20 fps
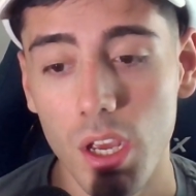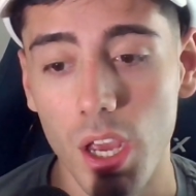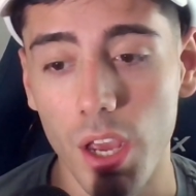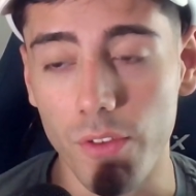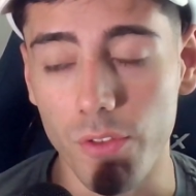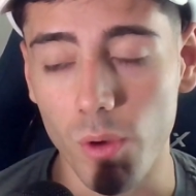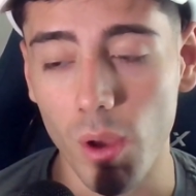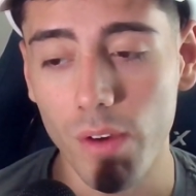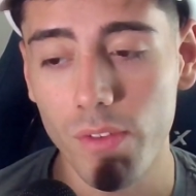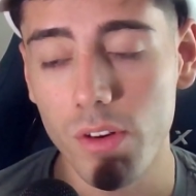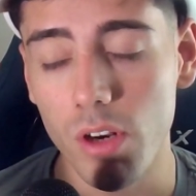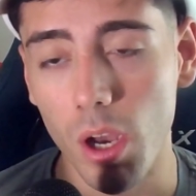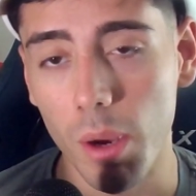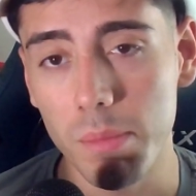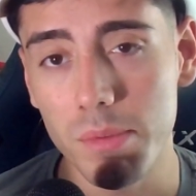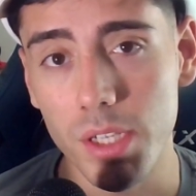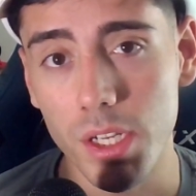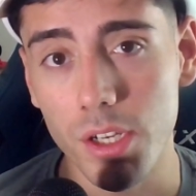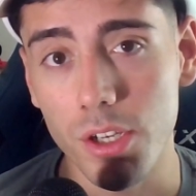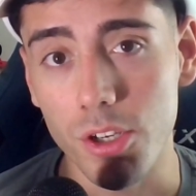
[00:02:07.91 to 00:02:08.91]
If you haven't
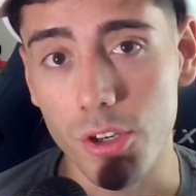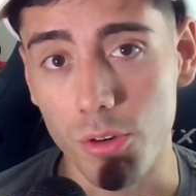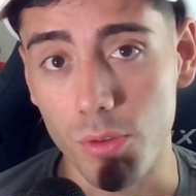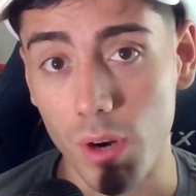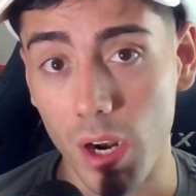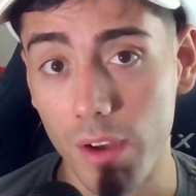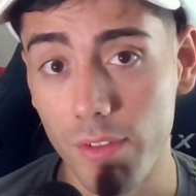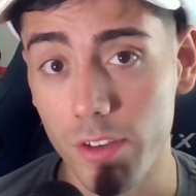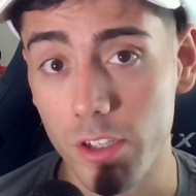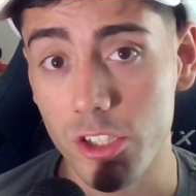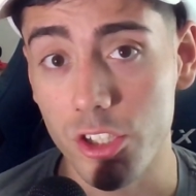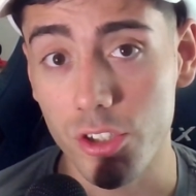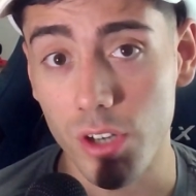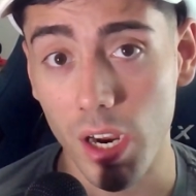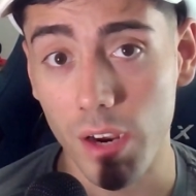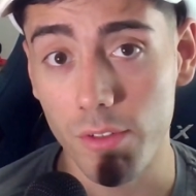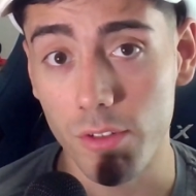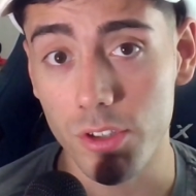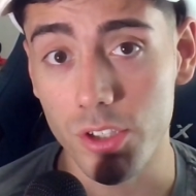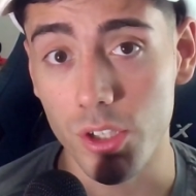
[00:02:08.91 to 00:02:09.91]
updated your graphics
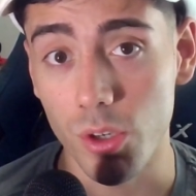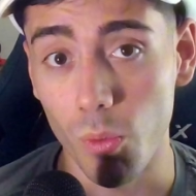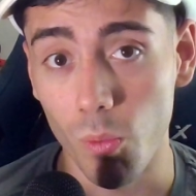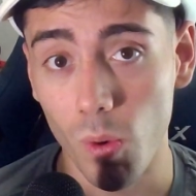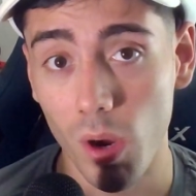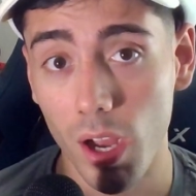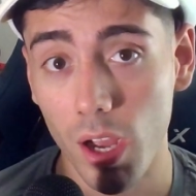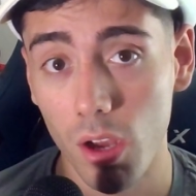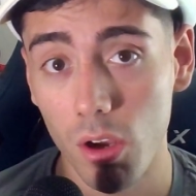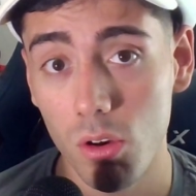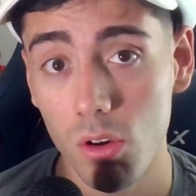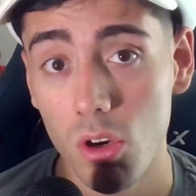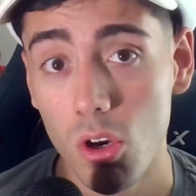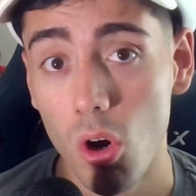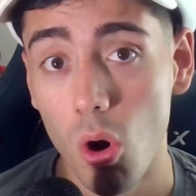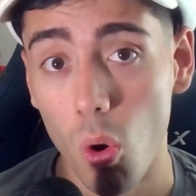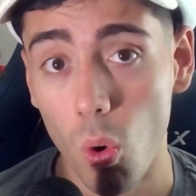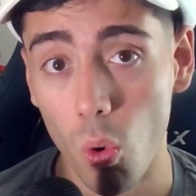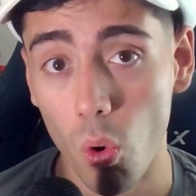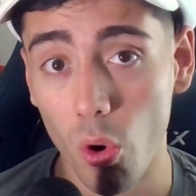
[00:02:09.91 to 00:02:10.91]
drivers in a while,
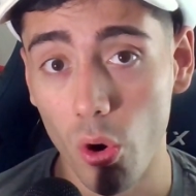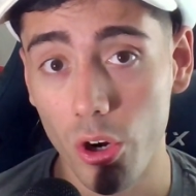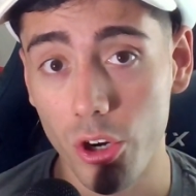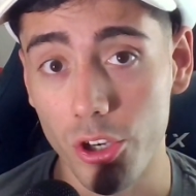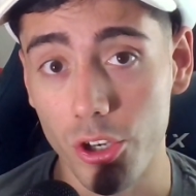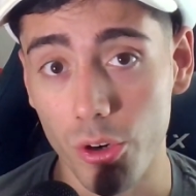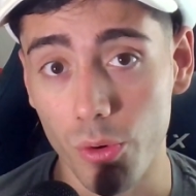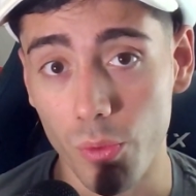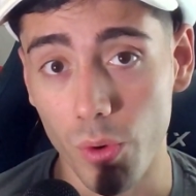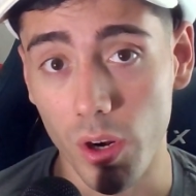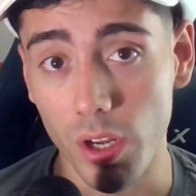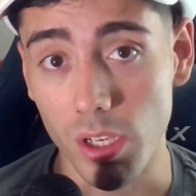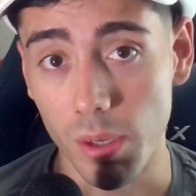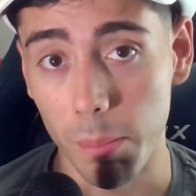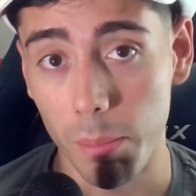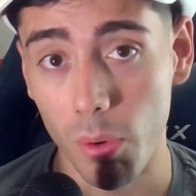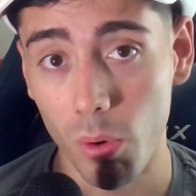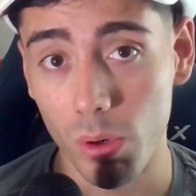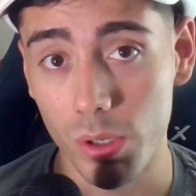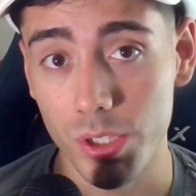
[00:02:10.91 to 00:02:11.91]
or you're running a
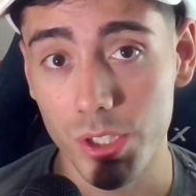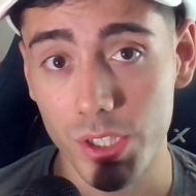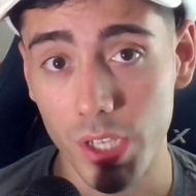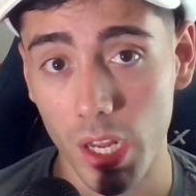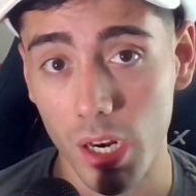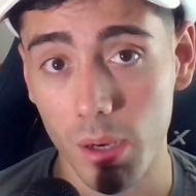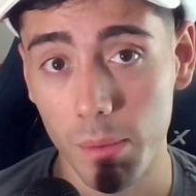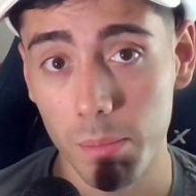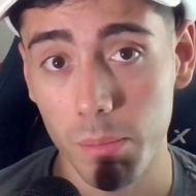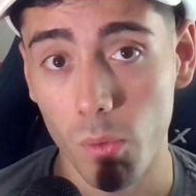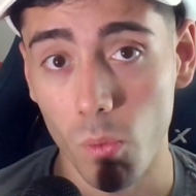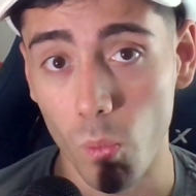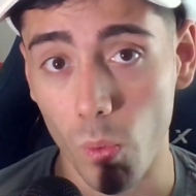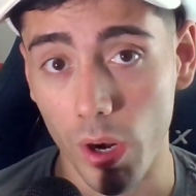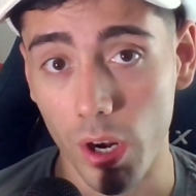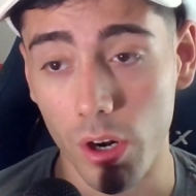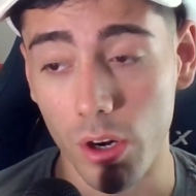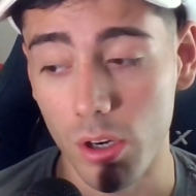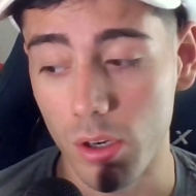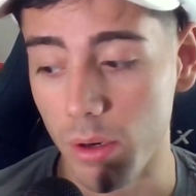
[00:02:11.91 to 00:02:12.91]
poor setup
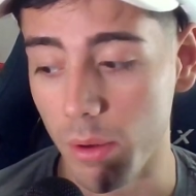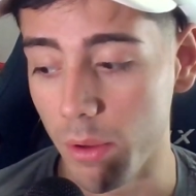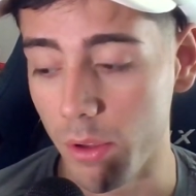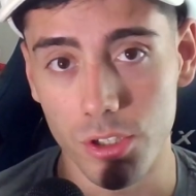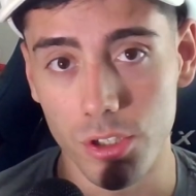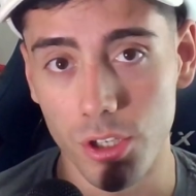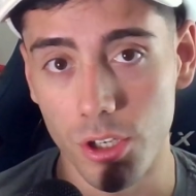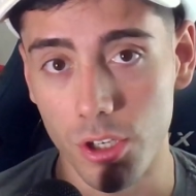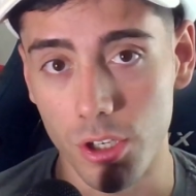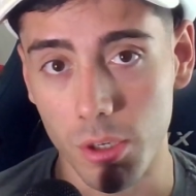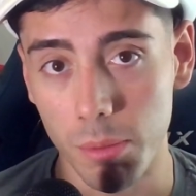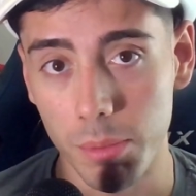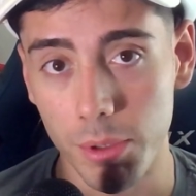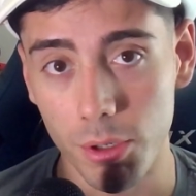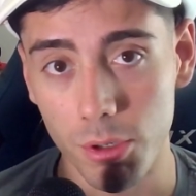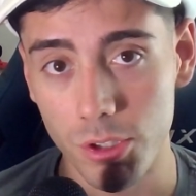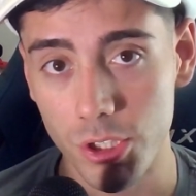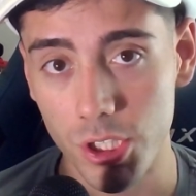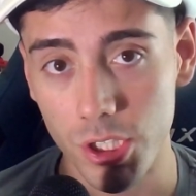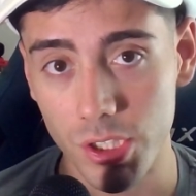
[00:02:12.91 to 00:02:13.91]
where your
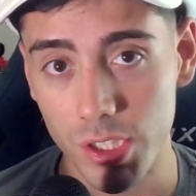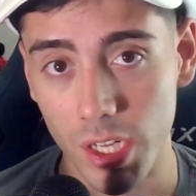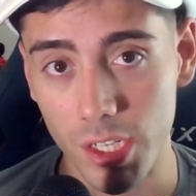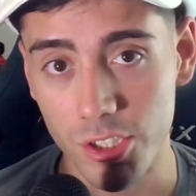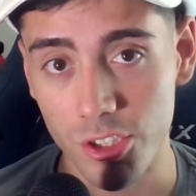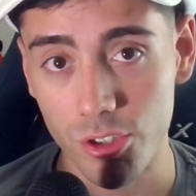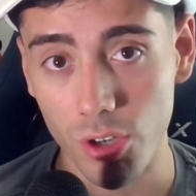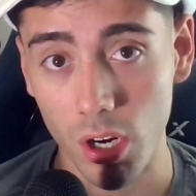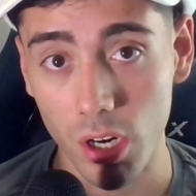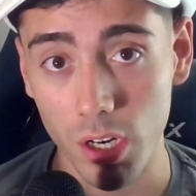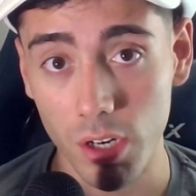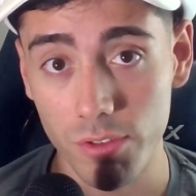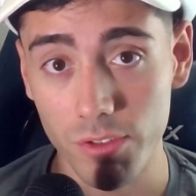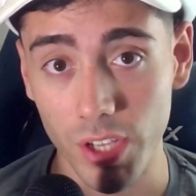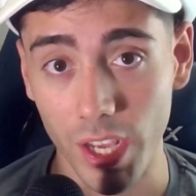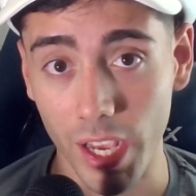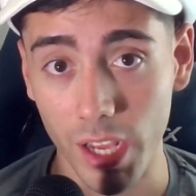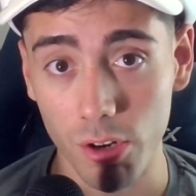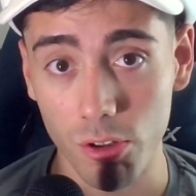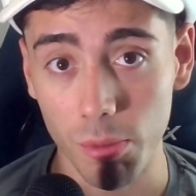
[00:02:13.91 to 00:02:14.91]
computer's just not strong enough
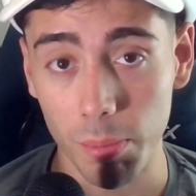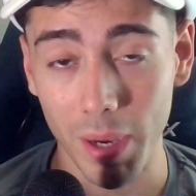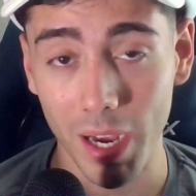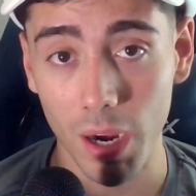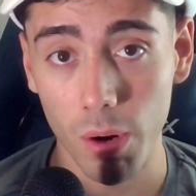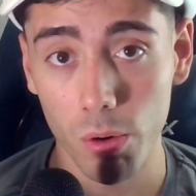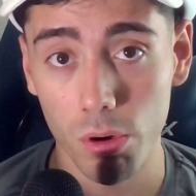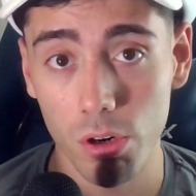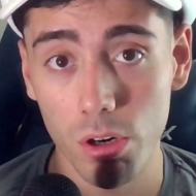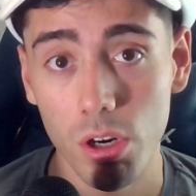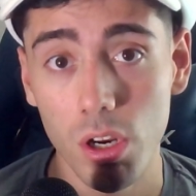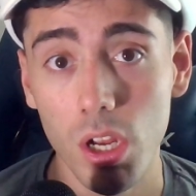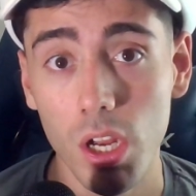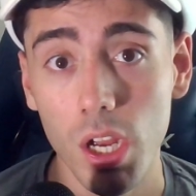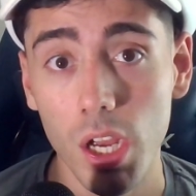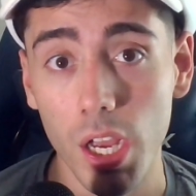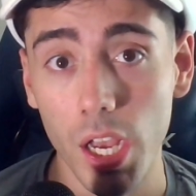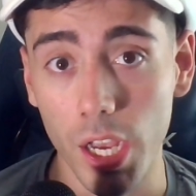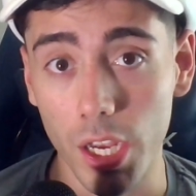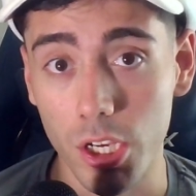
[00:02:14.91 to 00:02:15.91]
to handle the power,
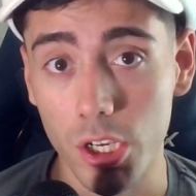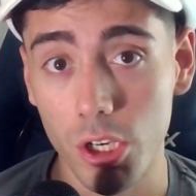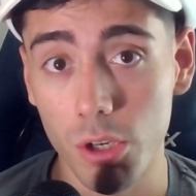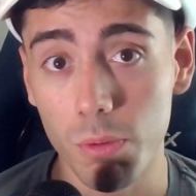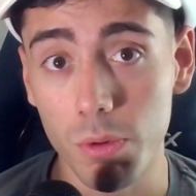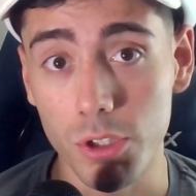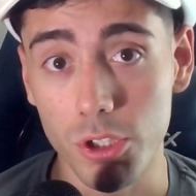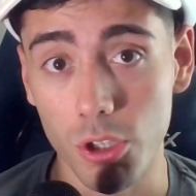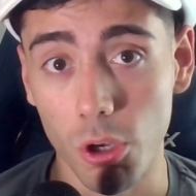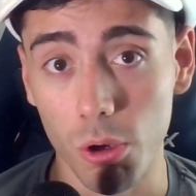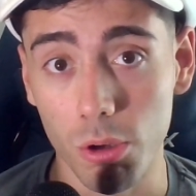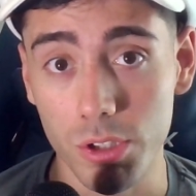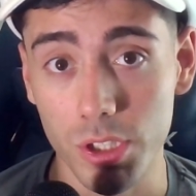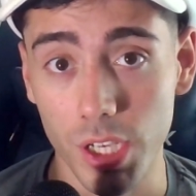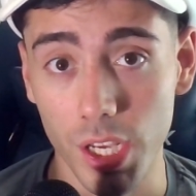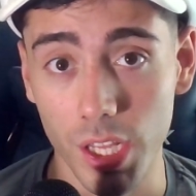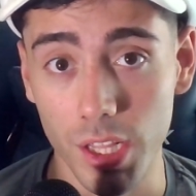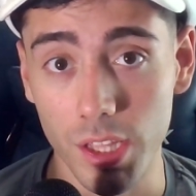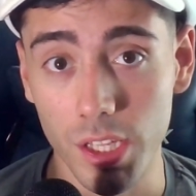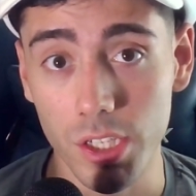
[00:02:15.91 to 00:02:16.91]
it could result
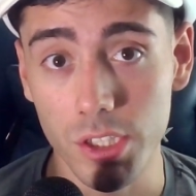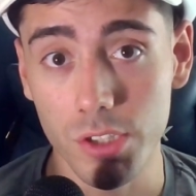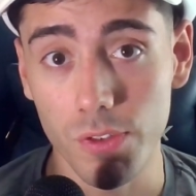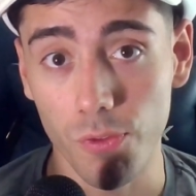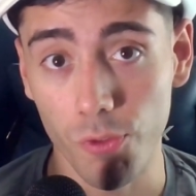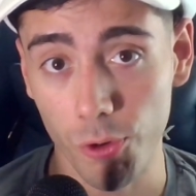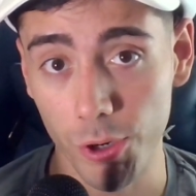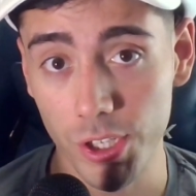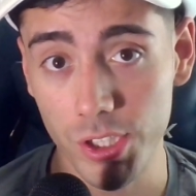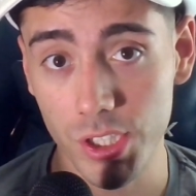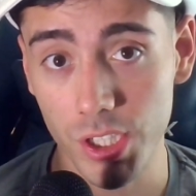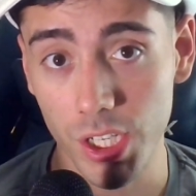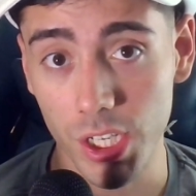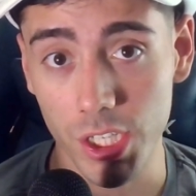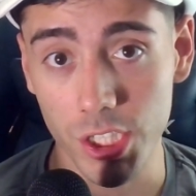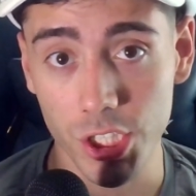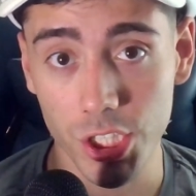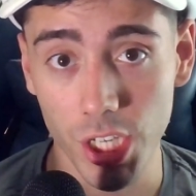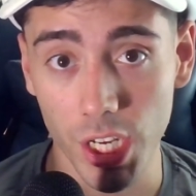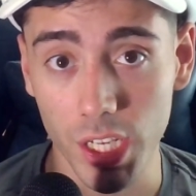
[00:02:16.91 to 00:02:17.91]
in this freezing
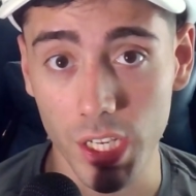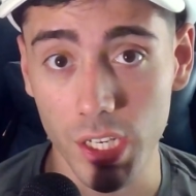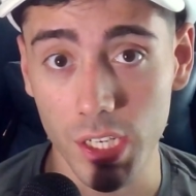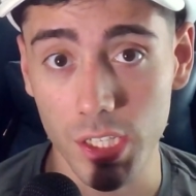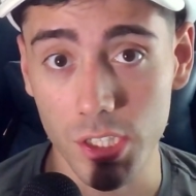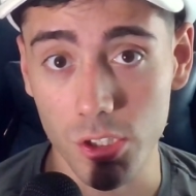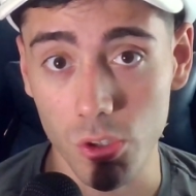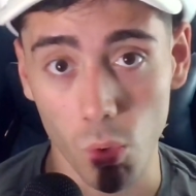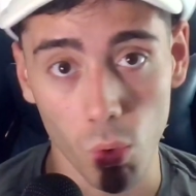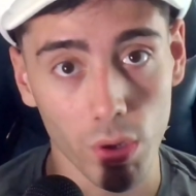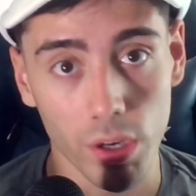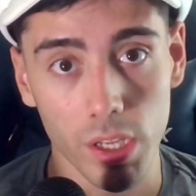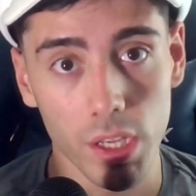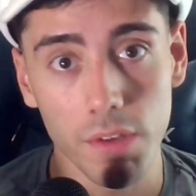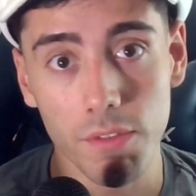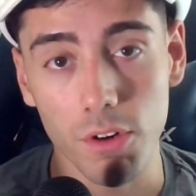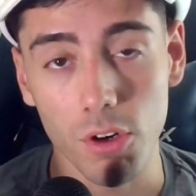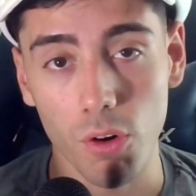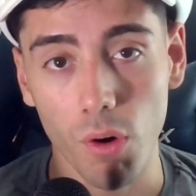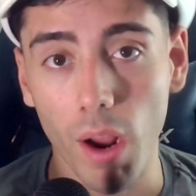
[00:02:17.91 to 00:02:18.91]
and shakiness or
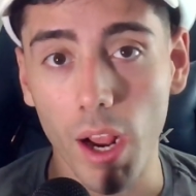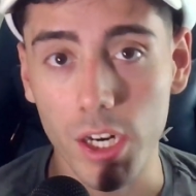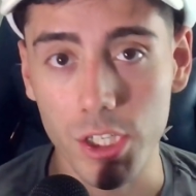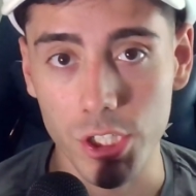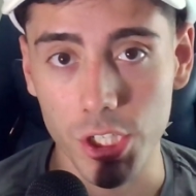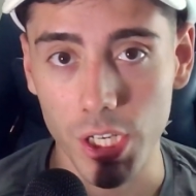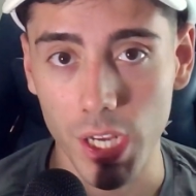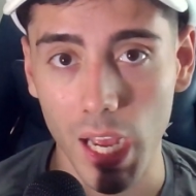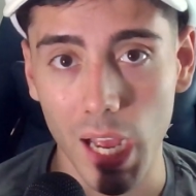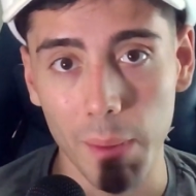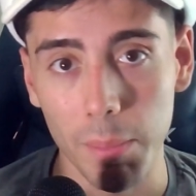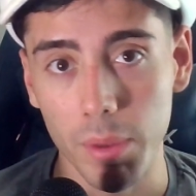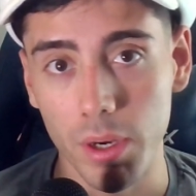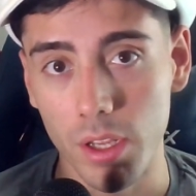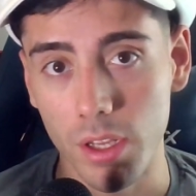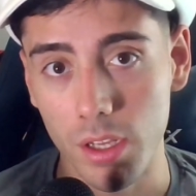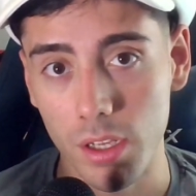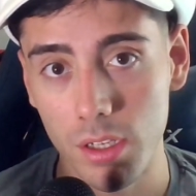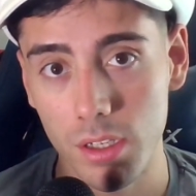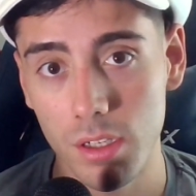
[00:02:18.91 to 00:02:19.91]
even crashing happening.